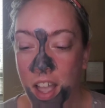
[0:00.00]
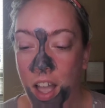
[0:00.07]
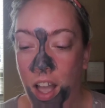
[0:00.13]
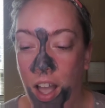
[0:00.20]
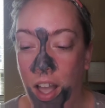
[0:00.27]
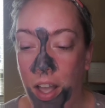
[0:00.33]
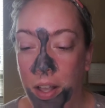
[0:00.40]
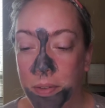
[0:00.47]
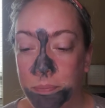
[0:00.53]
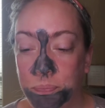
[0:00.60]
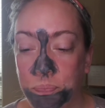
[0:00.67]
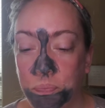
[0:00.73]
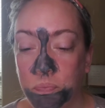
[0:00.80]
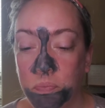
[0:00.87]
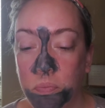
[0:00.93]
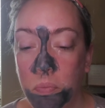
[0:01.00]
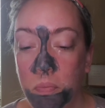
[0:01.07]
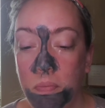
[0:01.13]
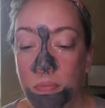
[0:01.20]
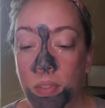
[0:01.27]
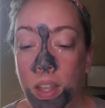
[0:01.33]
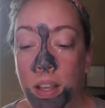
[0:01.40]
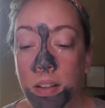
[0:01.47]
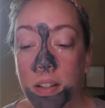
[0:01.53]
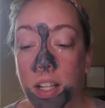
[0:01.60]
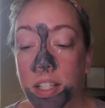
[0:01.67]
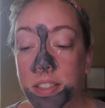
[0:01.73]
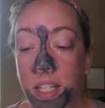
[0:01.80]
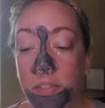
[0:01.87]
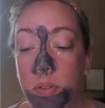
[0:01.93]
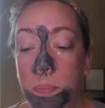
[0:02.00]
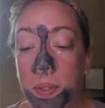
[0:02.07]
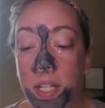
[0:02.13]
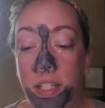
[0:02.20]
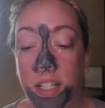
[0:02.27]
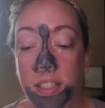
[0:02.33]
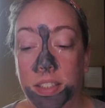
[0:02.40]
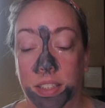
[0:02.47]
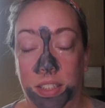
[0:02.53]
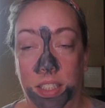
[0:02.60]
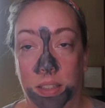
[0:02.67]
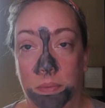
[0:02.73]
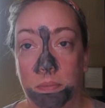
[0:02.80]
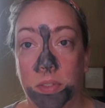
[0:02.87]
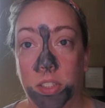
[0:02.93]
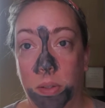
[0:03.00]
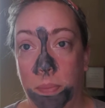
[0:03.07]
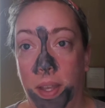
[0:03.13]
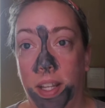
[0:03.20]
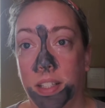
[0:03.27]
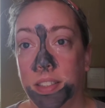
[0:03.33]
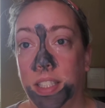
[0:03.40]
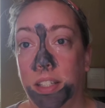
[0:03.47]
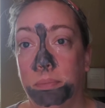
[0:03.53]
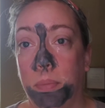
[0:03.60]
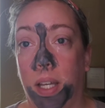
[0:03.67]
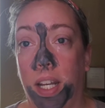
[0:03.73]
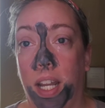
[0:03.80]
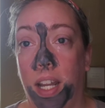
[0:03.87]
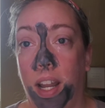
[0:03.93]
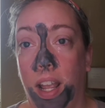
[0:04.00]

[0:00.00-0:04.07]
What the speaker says: Because everybody needs to make and save money.